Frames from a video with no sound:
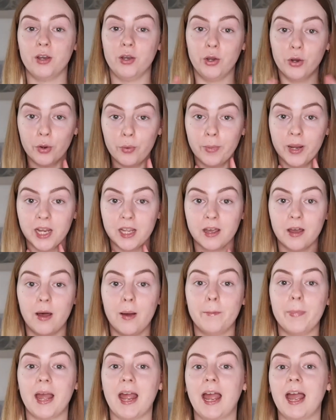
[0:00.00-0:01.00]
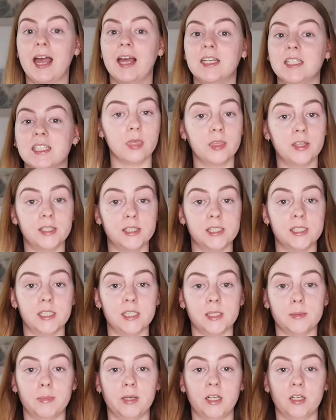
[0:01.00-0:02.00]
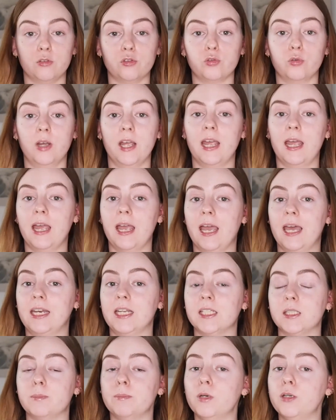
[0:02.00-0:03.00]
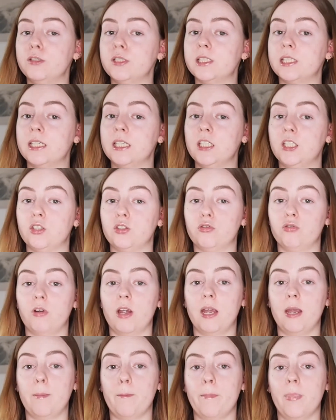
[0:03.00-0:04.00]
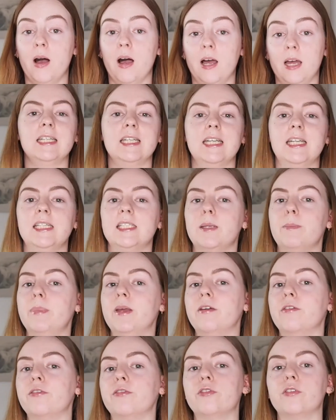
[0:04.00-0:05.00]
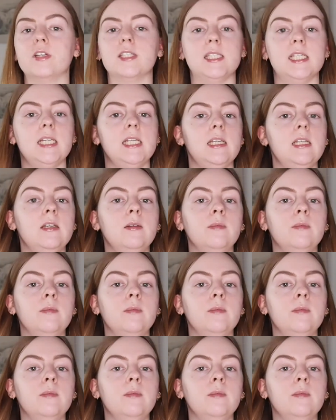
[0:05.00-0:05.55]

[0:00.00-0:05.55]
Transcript: no makeup, and this is my natural hair, and it's mostly straight but it is a bit frizzy.